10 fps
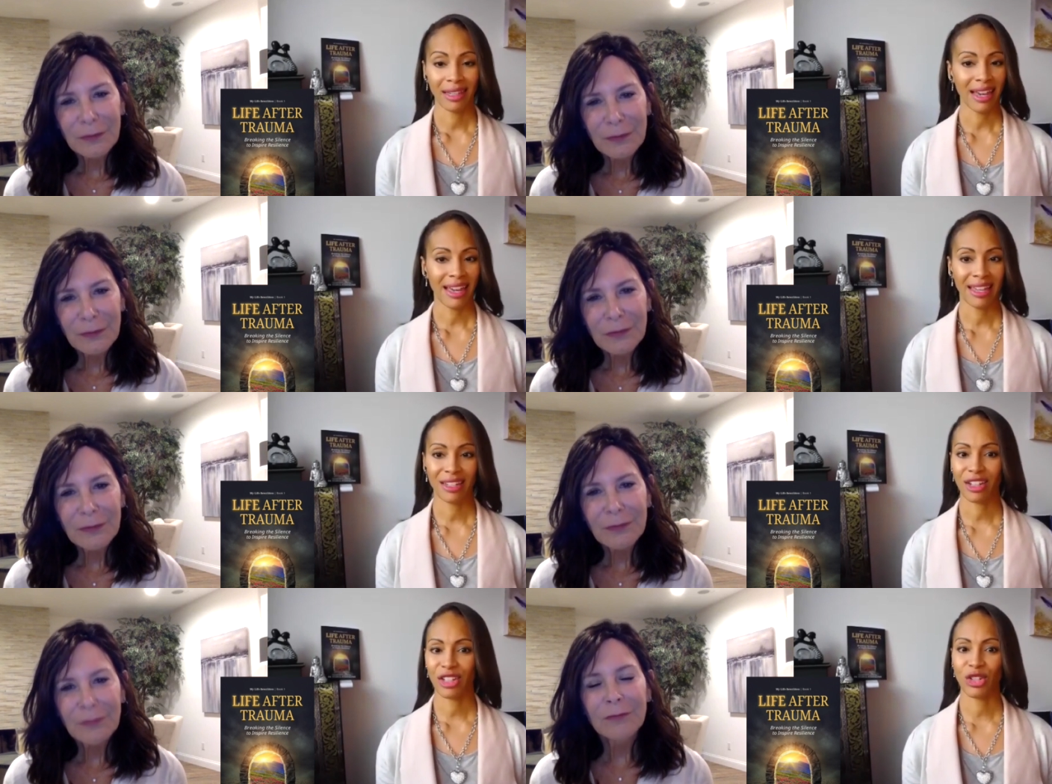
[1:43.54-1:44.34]
Speaker 1: And
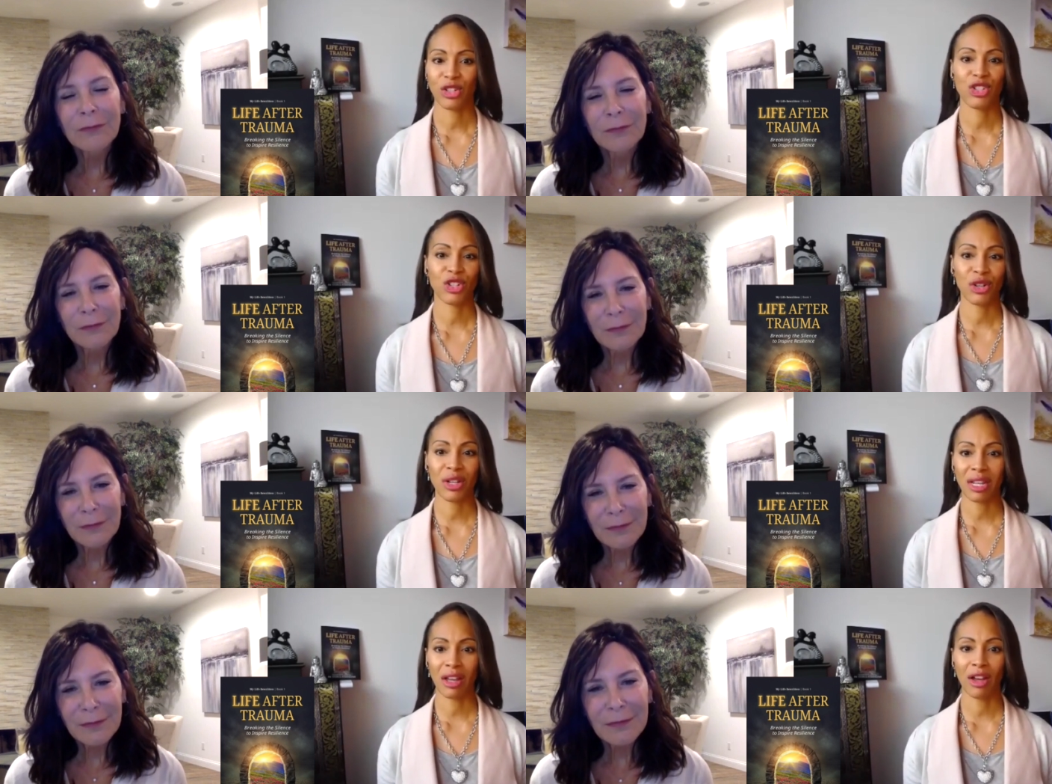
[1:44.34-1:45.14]
your
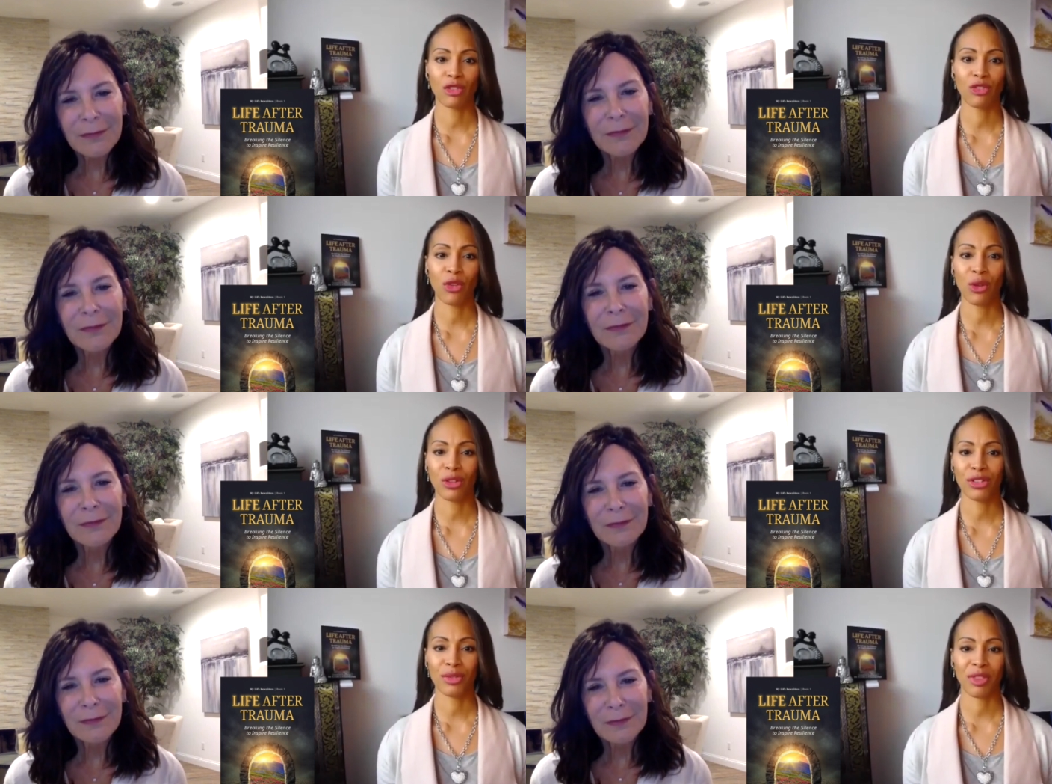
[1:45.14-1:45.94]
journey
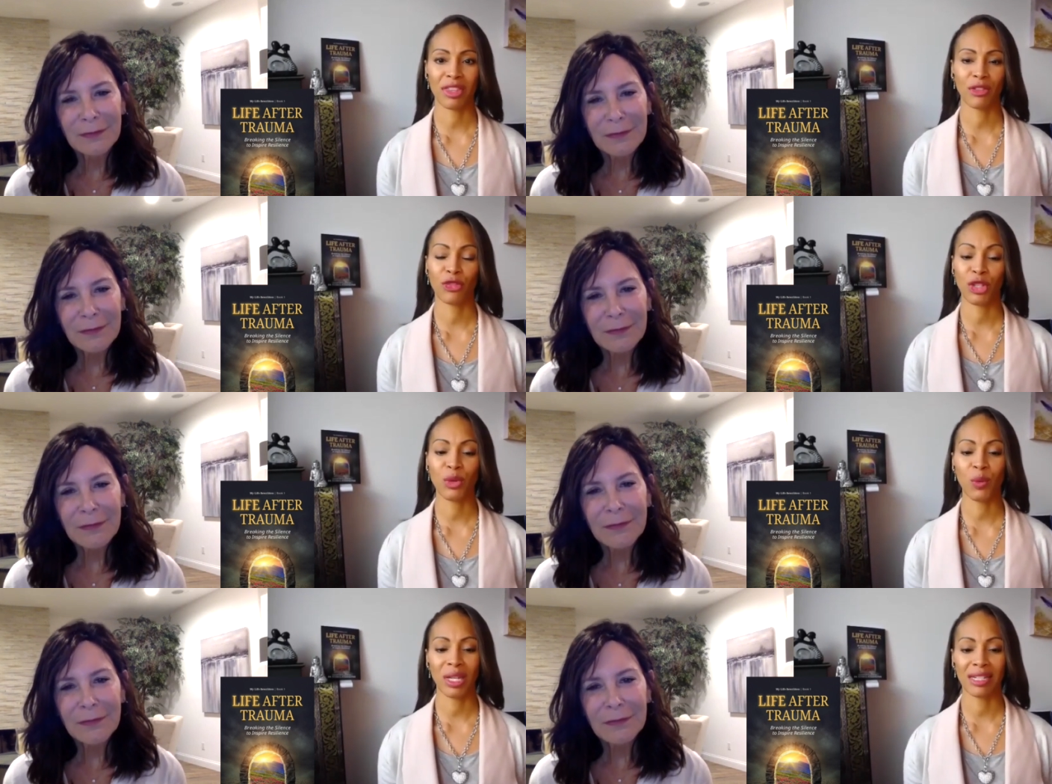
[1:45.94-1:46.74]
unfolds with a few
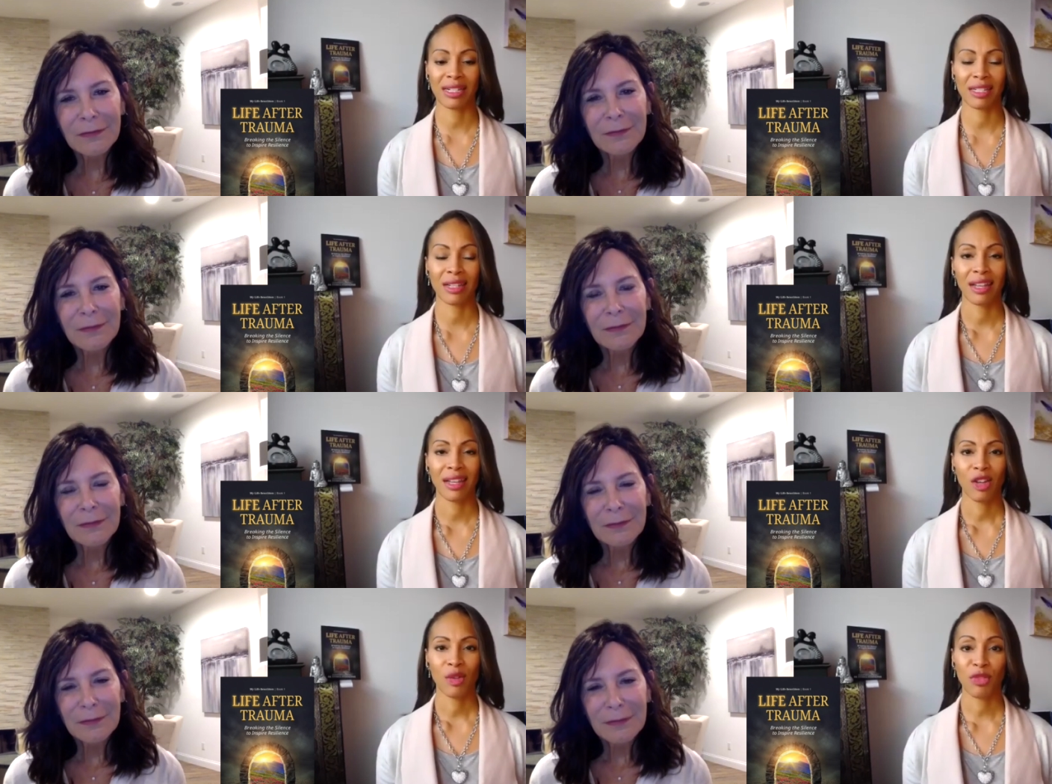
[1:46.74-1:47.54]
weeks
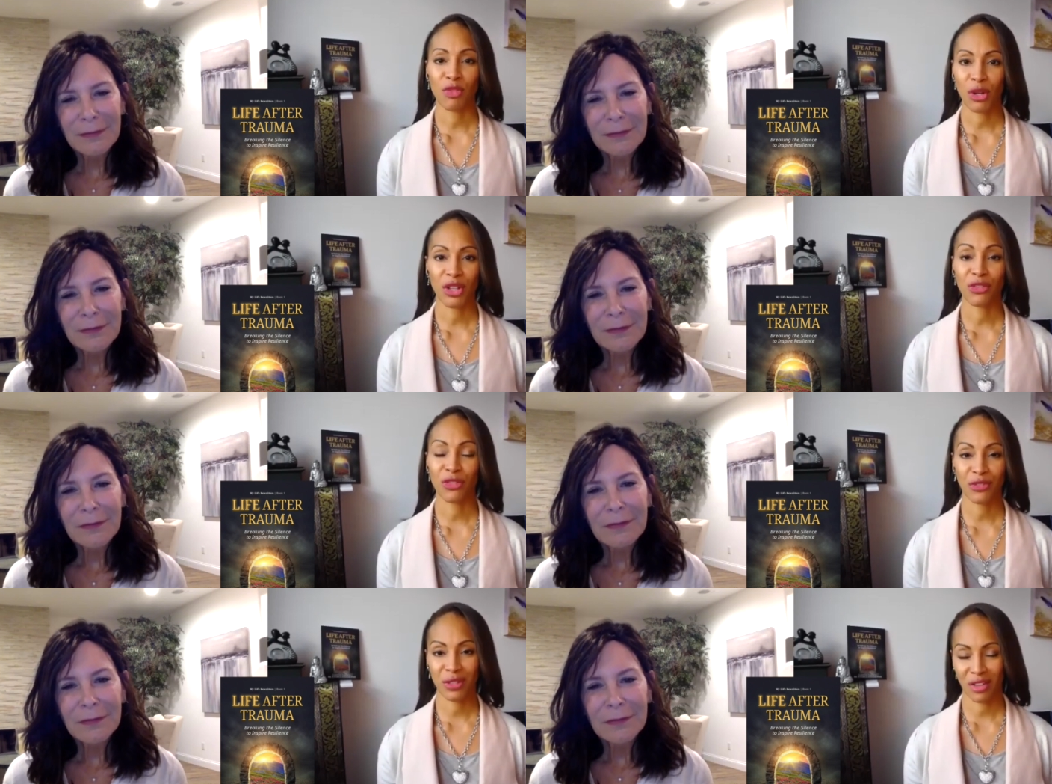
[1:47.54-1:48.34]
before your
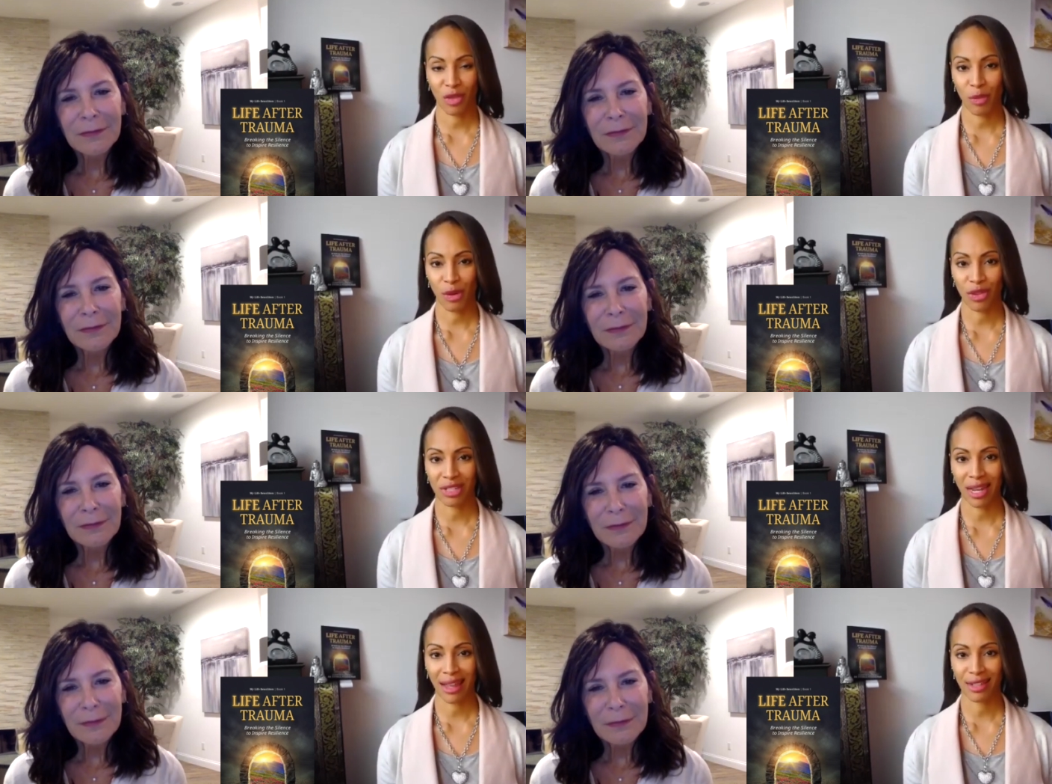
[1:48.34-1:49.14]
50th
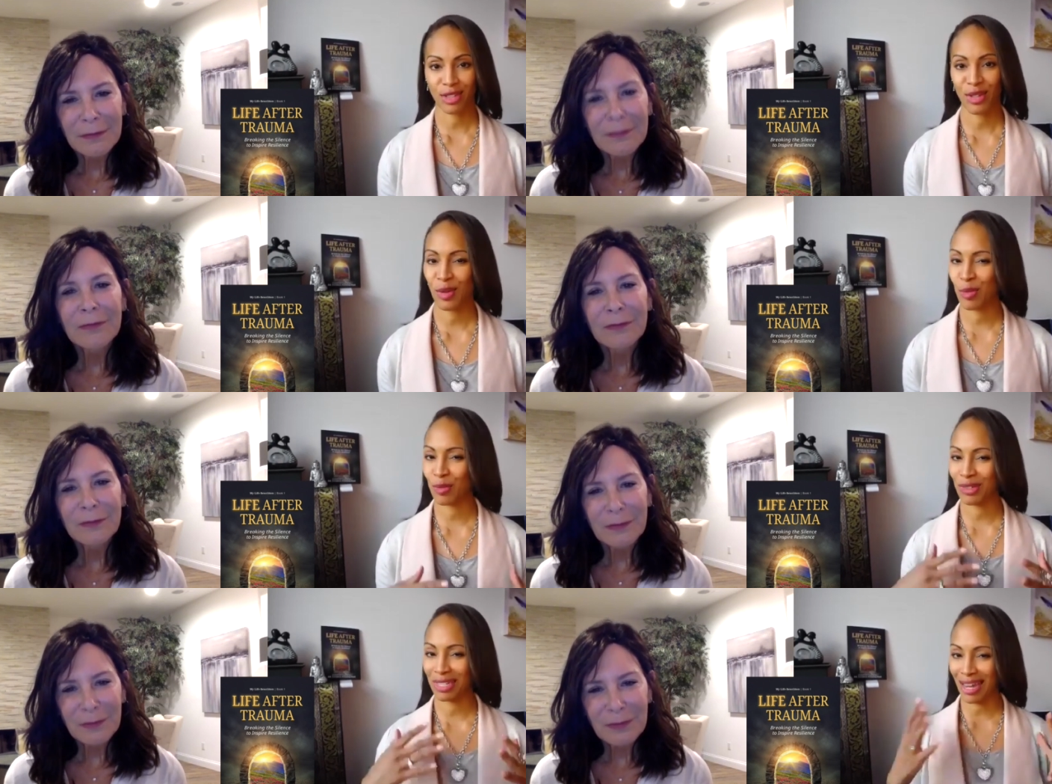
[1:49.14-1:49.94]
birthday. So
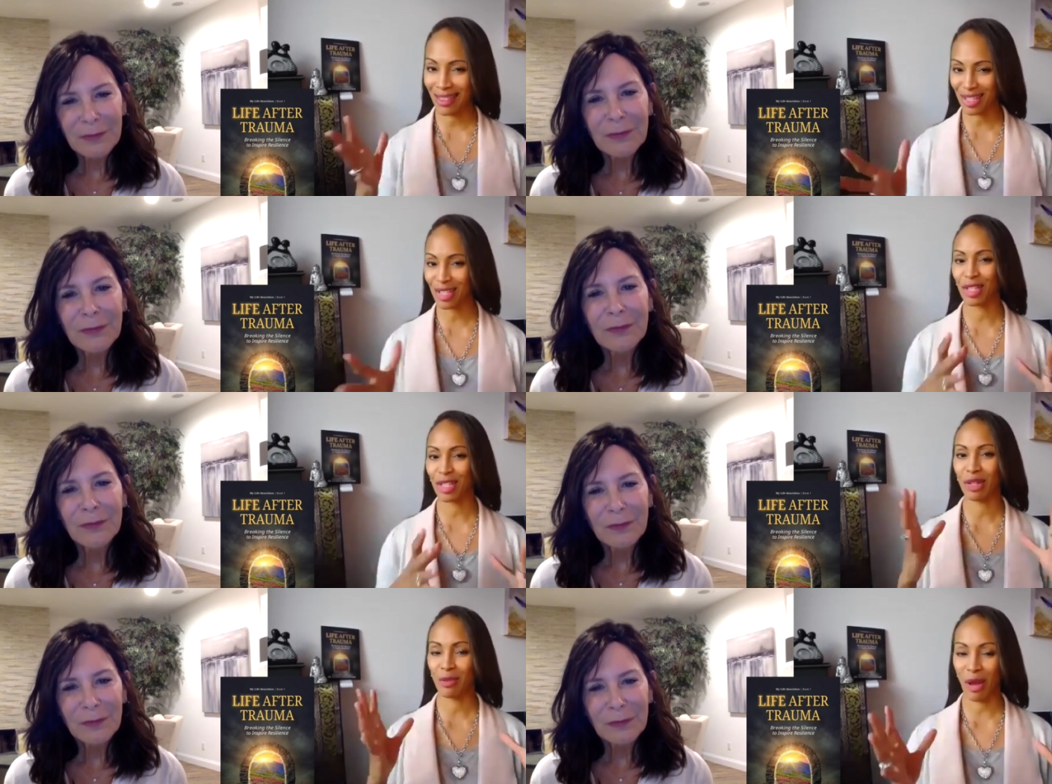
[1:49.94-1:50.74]
tell us a little bit
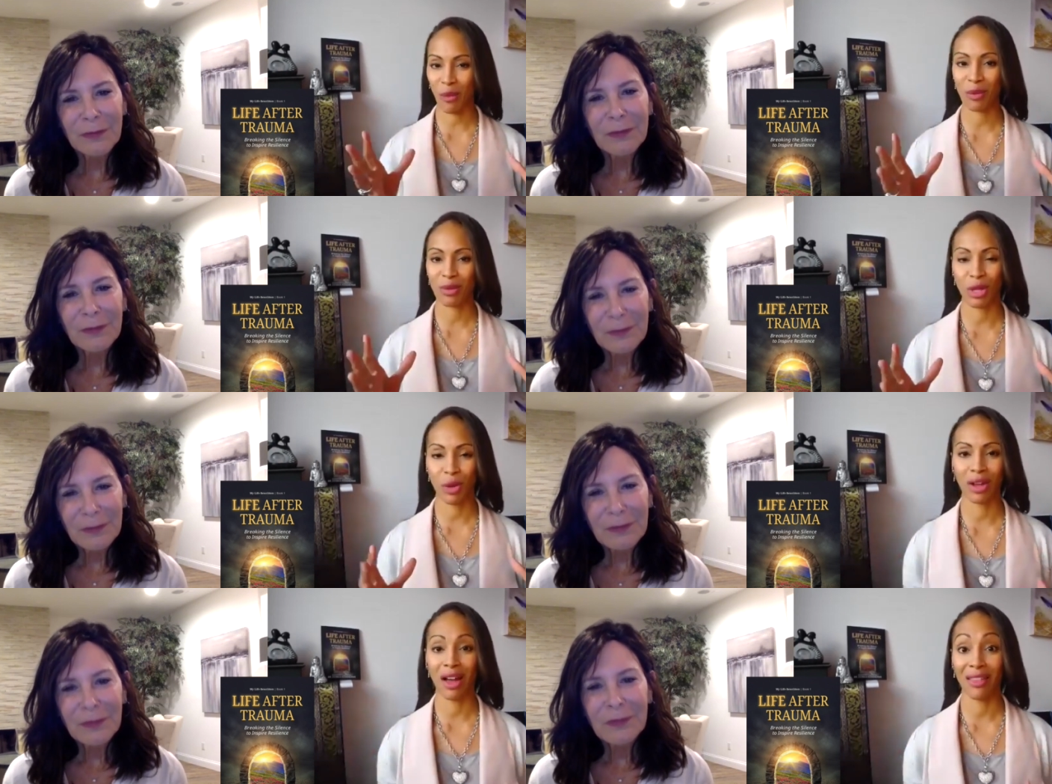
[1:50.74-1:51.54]
about what was going
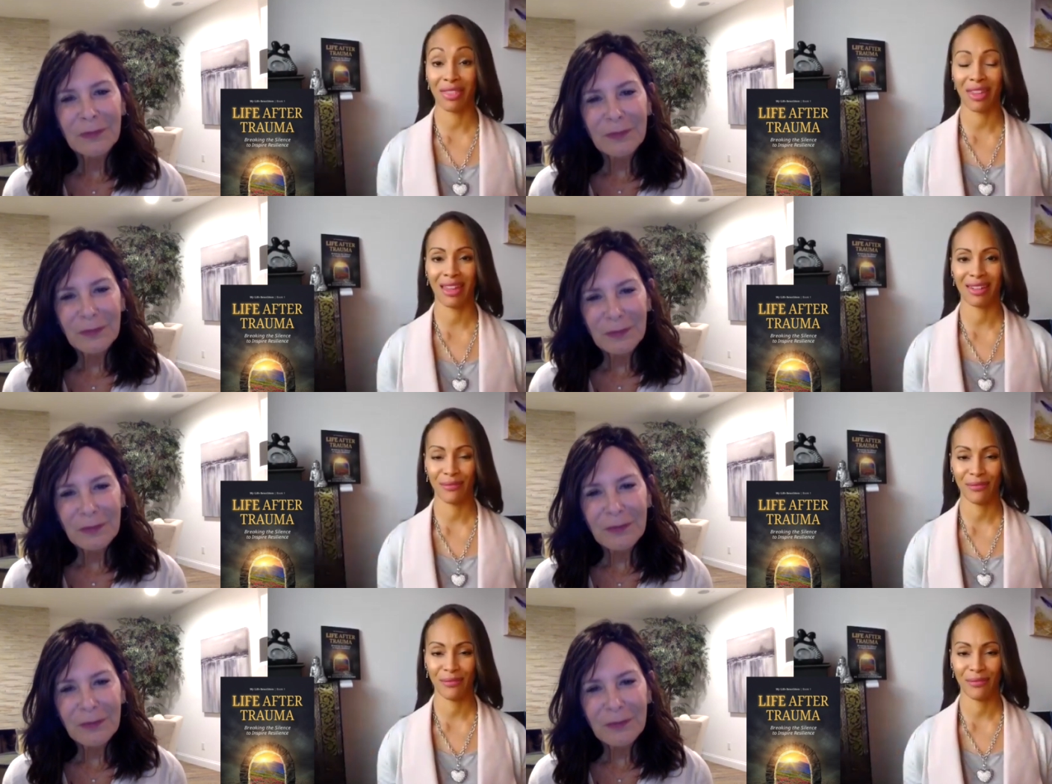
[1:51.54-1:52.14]
on then.